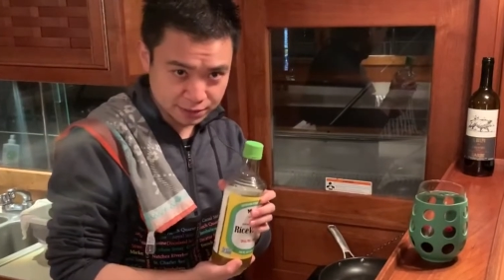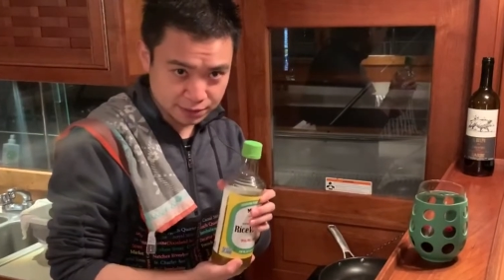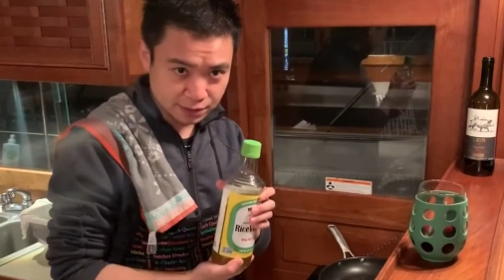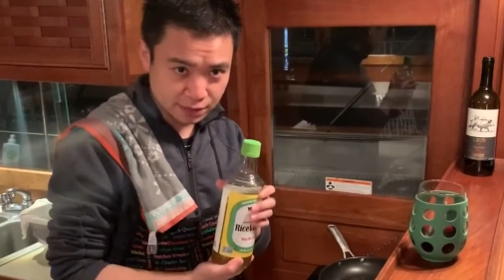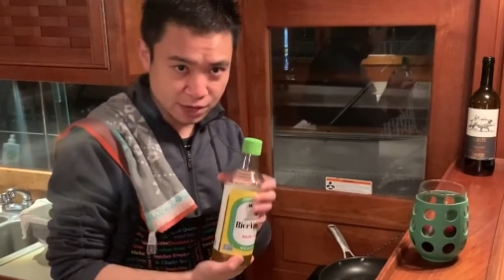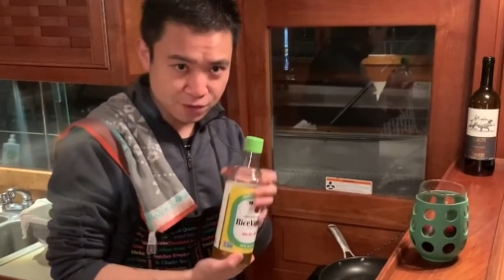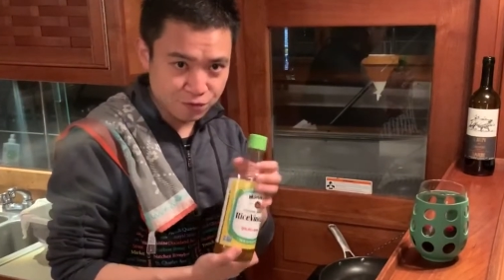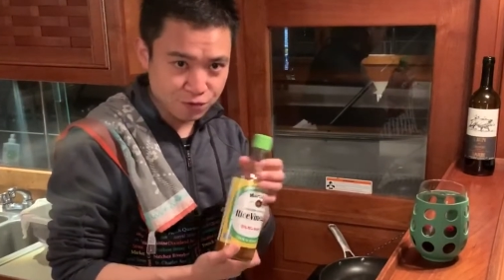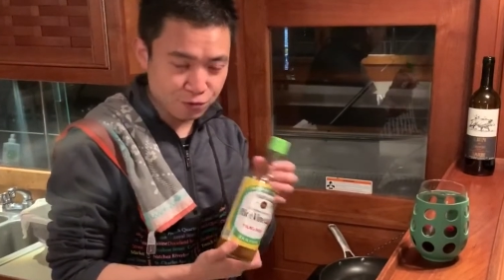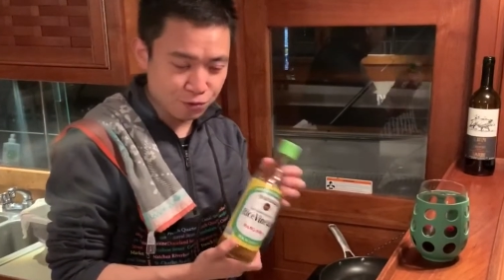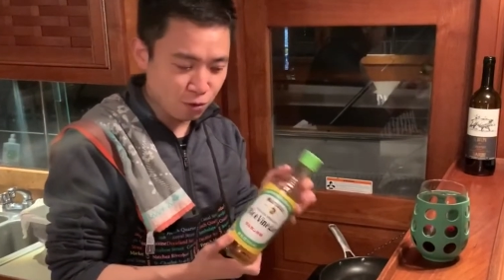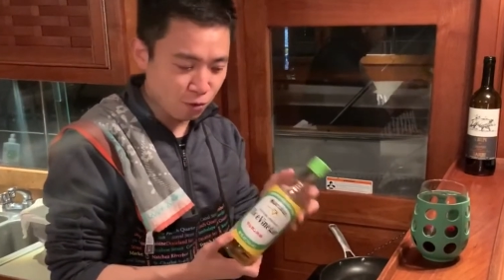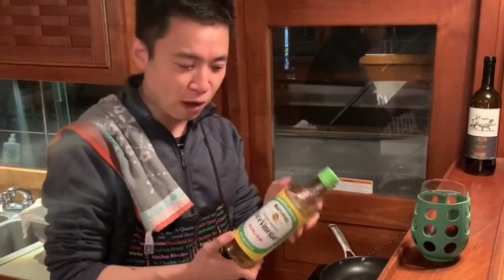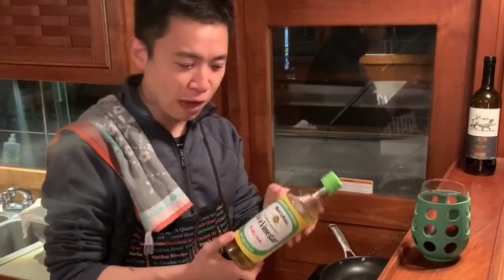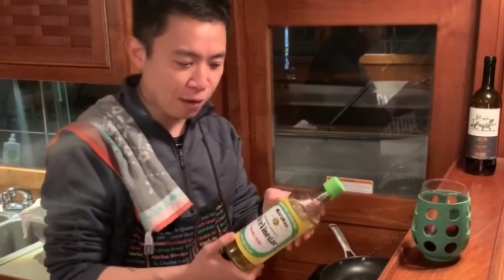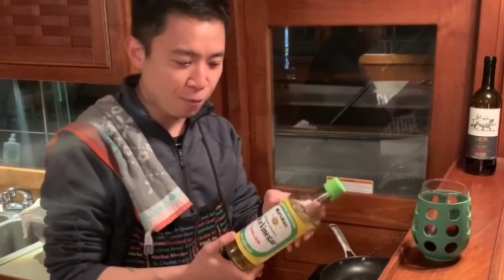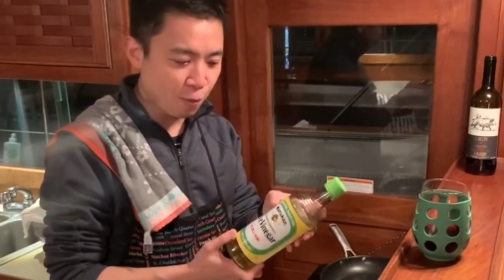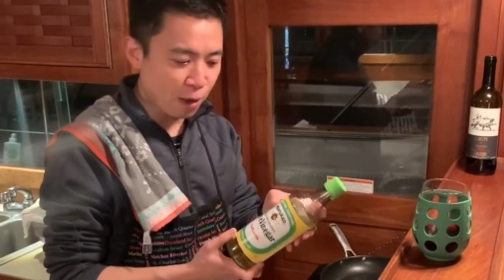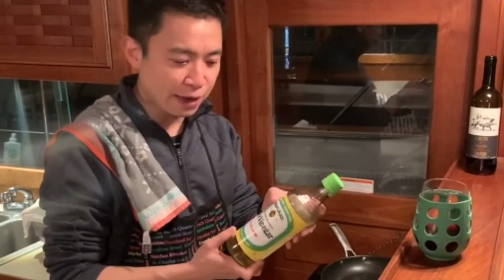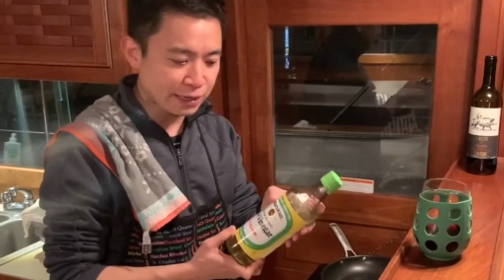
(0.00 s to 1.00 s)
If you don't
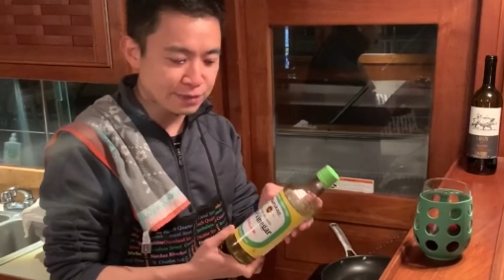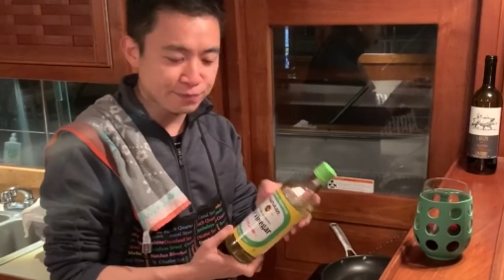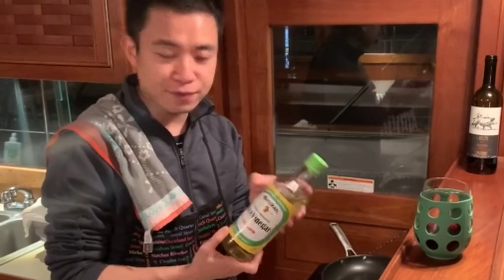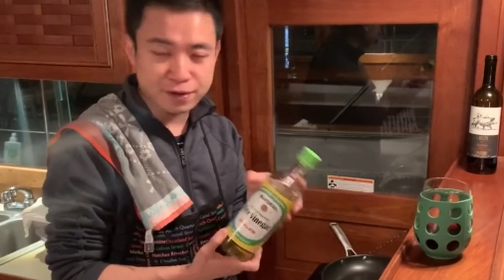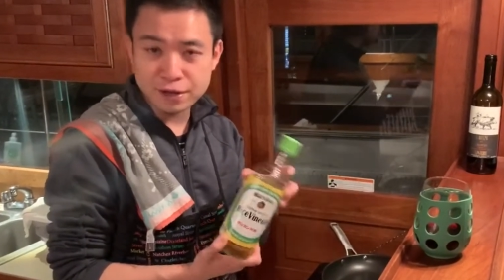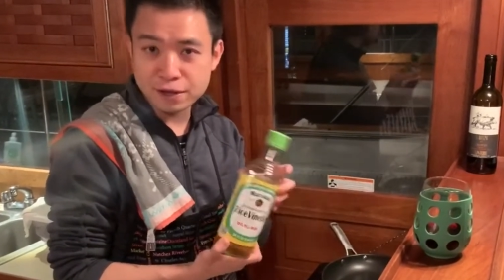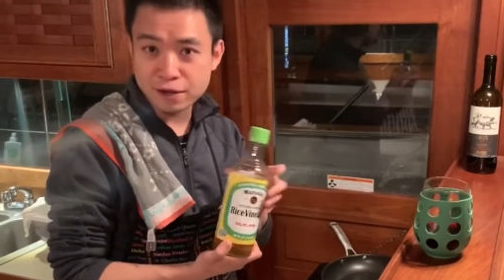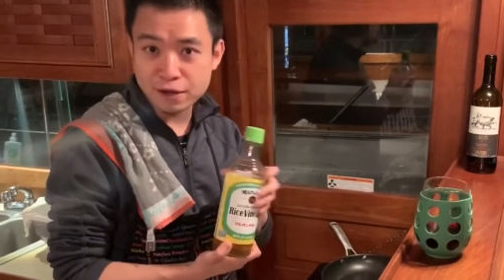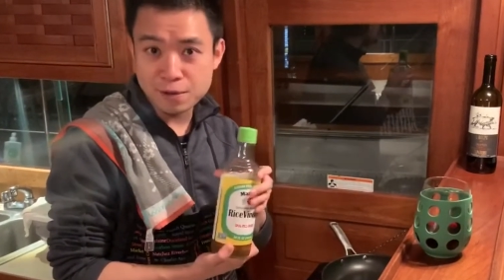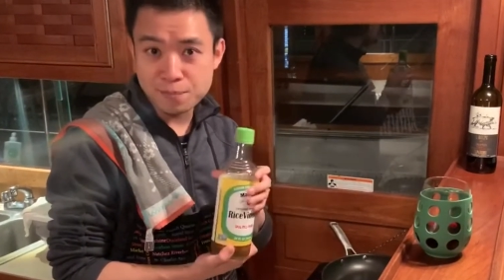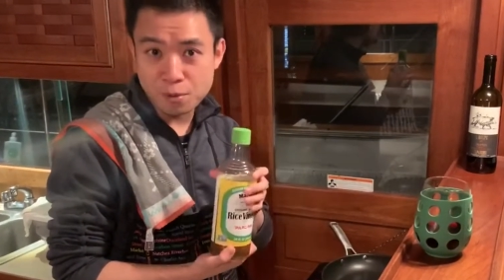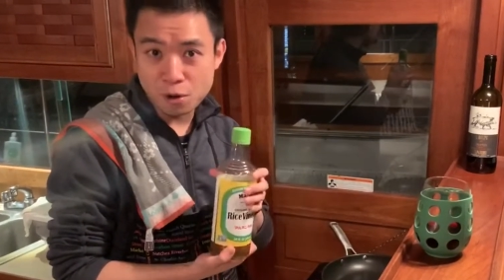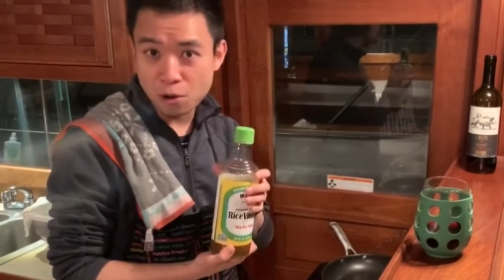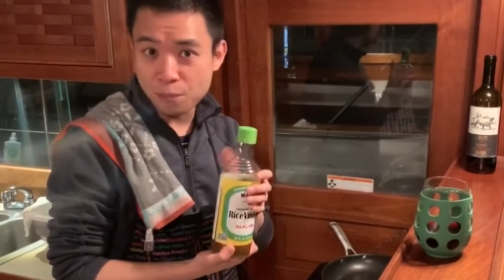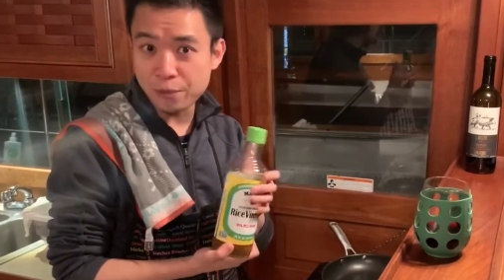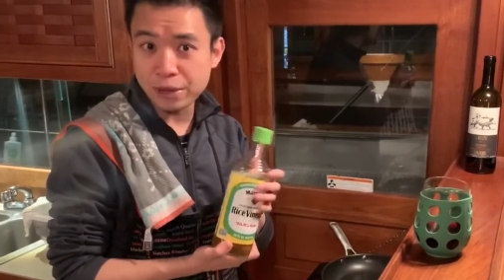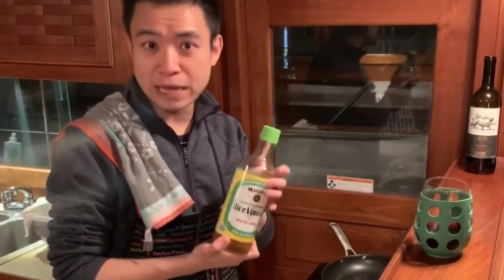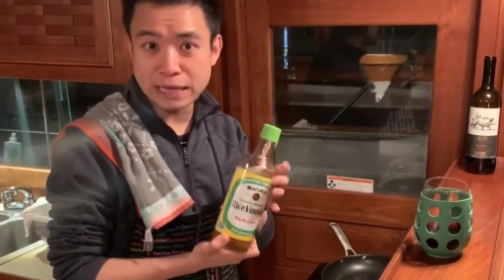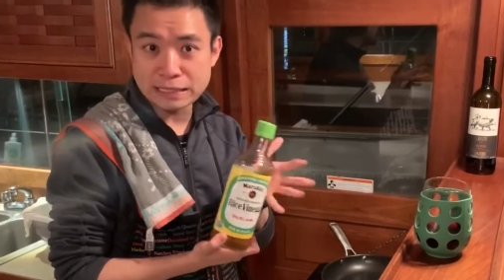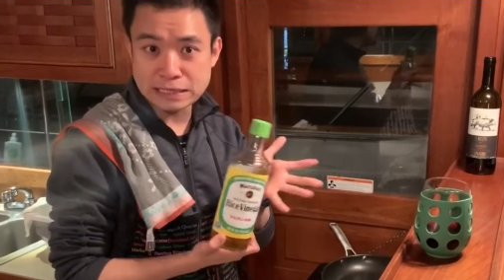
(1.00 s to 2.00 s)
have rice vinegar, you probably can